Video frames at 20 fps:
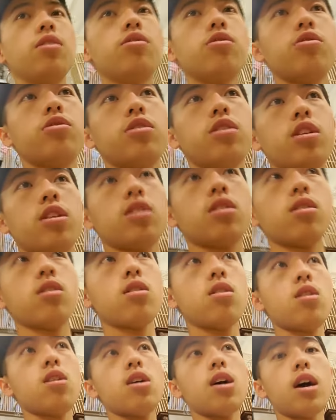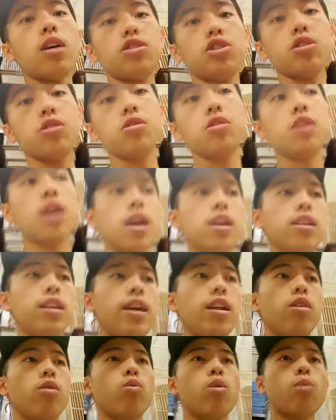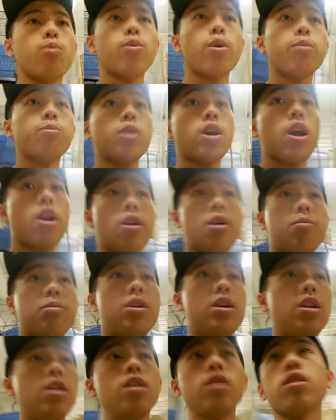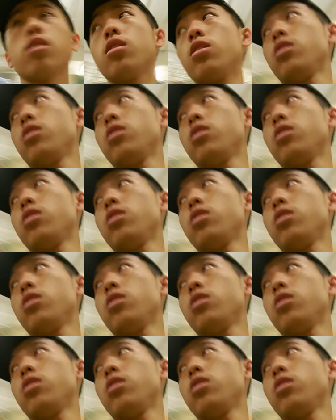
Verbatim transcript: be interesting. I'll show you guys later what reptile I'm getting.